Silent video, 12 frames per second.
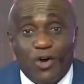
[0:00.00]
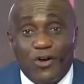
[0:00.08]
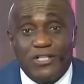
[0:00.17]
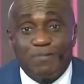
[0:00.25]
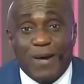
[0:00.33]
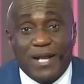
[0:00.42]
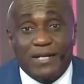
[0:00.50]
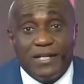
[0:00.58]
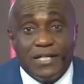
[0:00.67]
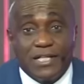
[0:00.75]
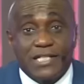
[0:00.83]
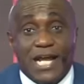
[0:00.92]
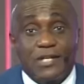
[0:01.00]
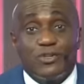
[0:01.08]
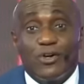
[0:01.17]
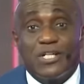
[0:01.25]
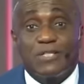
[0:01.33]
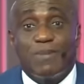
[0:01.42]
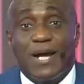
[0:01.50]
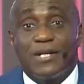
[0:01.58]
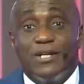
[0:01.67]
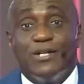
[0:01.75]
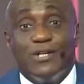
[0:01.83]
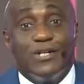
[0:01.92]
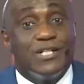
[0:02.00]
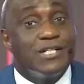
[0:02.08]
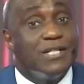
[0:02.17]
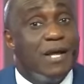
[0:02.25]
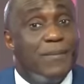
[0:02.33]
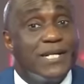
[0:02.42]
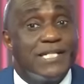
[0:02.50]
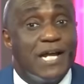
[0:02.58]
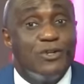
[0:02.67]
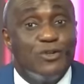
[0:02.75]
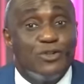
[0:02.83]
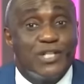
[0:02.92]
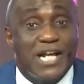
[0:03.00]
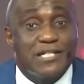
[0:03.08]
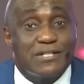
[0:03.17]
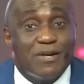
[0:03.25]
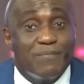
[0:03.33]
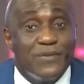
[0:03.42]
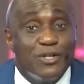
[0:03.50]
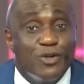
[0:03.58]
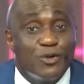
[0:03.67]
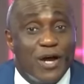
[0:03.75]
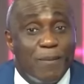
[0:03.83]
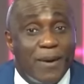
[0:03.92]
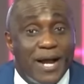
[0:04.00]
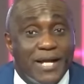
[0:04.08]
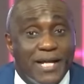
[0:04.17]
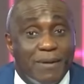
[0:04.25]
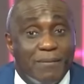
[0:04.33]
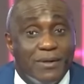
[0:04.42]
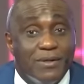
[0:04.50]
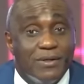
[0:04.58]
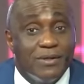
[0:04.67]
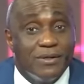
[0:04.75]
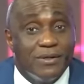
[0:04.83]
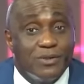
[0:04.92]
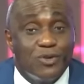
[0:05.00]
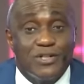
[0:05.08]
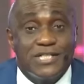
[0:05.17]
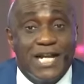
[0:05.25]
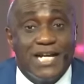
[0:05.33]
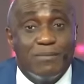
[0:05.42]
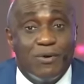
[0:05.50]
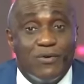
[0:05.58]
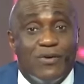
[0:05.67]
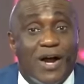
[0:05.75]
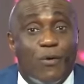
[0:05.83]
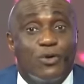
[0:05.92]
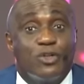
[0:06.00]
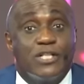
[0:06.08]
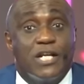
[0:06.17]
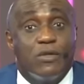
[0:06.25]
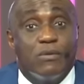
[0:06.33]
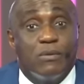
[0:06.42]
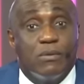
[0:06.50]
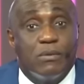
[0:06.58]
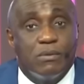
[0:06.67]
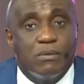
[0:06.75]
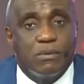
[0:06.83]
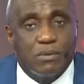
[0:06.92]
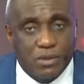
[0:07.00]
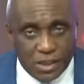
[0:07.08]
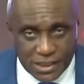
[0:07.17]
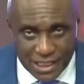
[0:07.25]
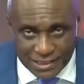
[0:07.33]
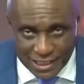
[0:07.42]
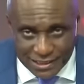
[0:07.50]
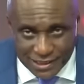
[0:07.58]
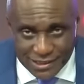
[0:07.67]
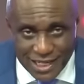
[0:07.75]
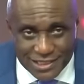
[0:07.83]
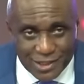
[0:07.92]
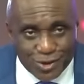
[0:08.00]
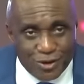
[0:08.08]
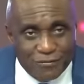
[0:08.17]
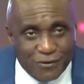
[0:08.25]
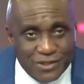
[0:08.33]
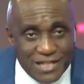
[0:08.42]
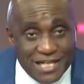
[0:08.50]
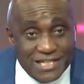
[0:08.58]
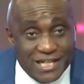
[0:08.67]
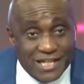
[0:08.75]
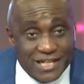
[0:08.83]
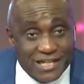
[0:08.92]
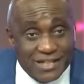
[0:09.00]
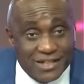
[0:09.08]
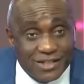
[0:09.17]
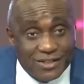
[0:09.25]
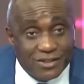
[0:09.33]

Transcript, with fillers: your husband, that your husband. Let me tell you, there's something you don't know about him. Don't tell him. All. Oh, I want to tell you. It has started. That's the third voice. That's the third voice.